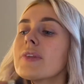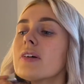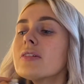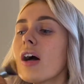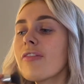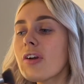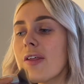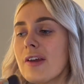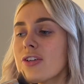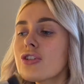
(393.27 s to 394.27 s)
I feel like
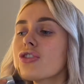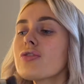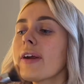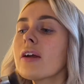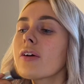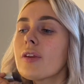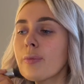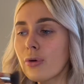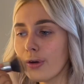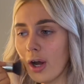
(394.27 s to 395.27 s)
they just drink the
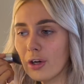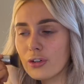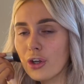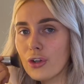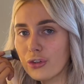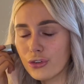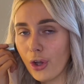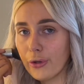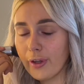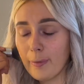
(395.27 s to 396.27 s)
product so
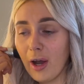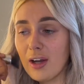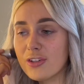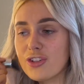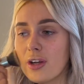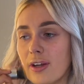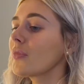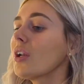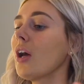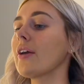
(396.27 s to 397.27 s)
much.
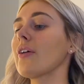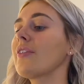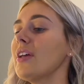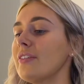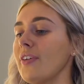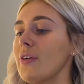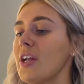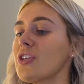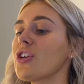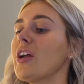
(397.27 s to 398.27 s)
Like, this
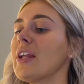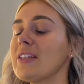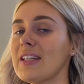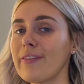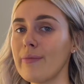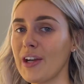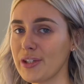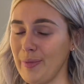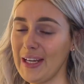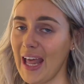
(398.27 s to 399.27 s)
foundation isn't even matching
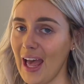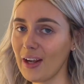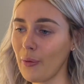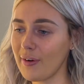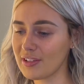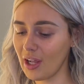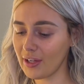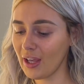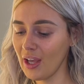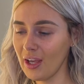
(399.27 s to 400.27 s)
my neck, whereas like
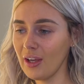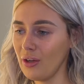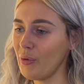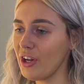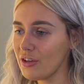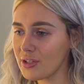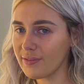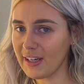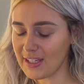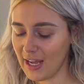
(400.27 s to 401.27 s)
when I used to
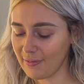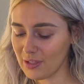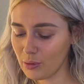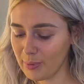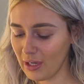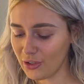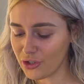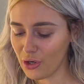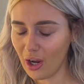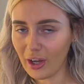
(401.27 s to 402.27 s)
fake tan, this would be like
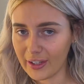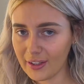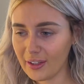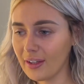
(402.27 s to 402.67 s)
too light.